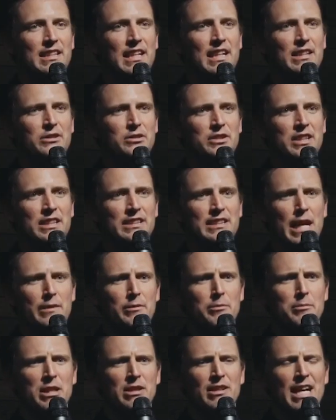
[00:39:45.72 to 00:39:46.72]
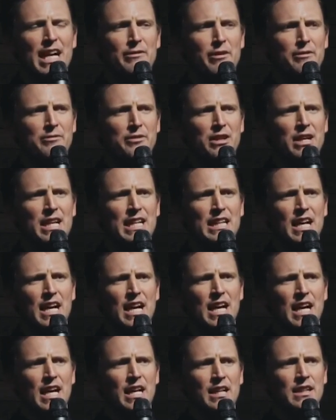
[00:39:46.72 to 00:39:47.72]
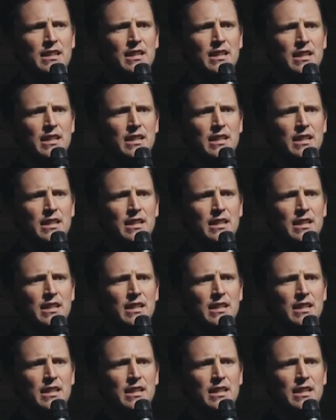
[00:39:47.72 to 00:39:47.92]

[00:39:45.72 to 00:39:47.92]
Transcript: an interesting time to be alive. I feel like uh,